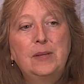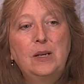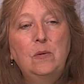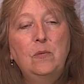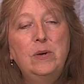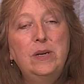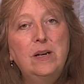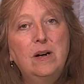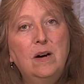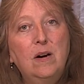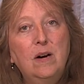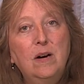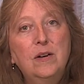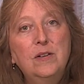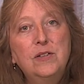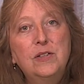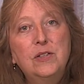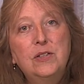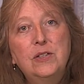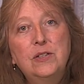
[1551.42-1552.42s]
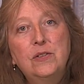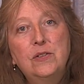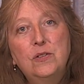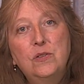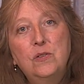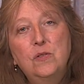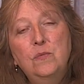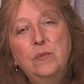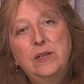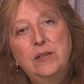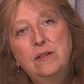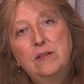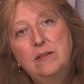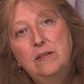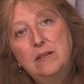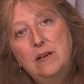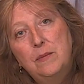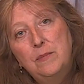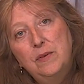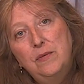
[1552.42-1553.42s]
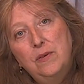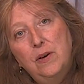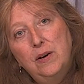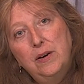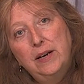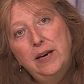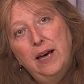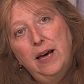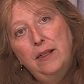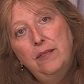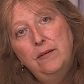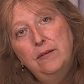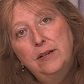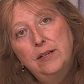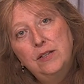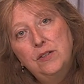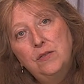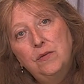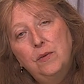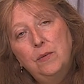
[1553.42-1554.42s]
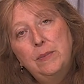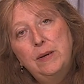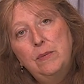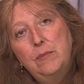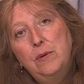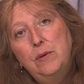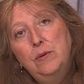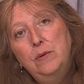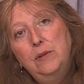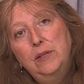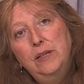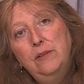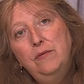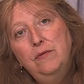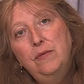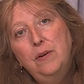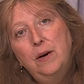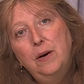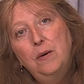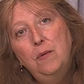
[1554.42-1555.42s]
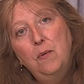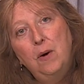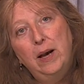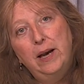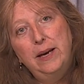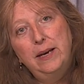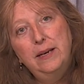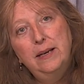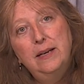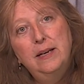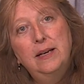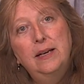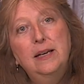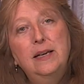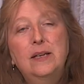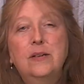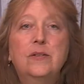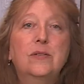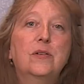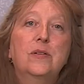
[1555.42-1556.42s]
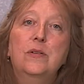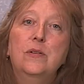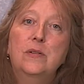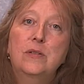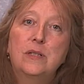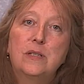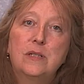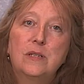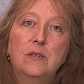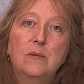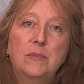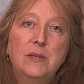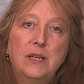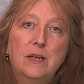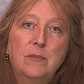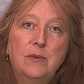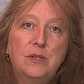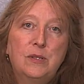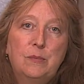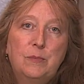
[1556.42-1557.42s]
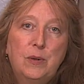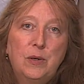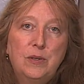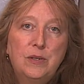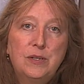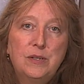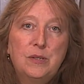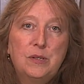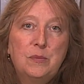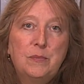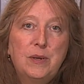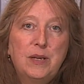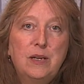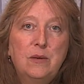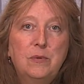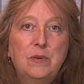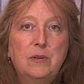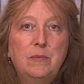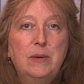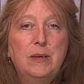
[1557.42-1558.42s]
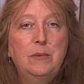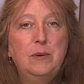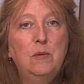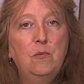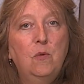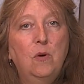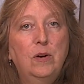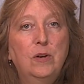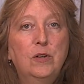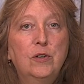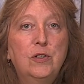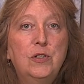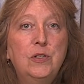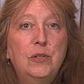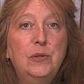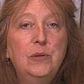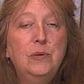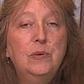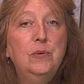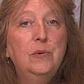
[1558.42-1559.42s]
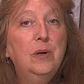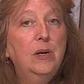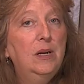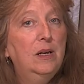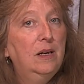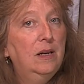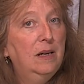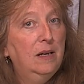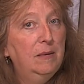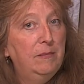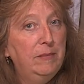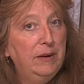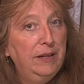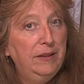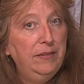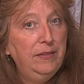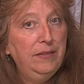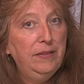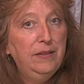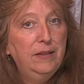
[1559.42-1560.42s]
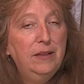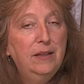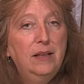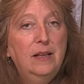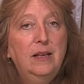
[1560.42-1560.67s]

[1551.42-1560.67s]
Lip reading: We are still Zooming some of our gatherings for people who live far away, so you'd still be able to participate with maybe 1 or 2 a month.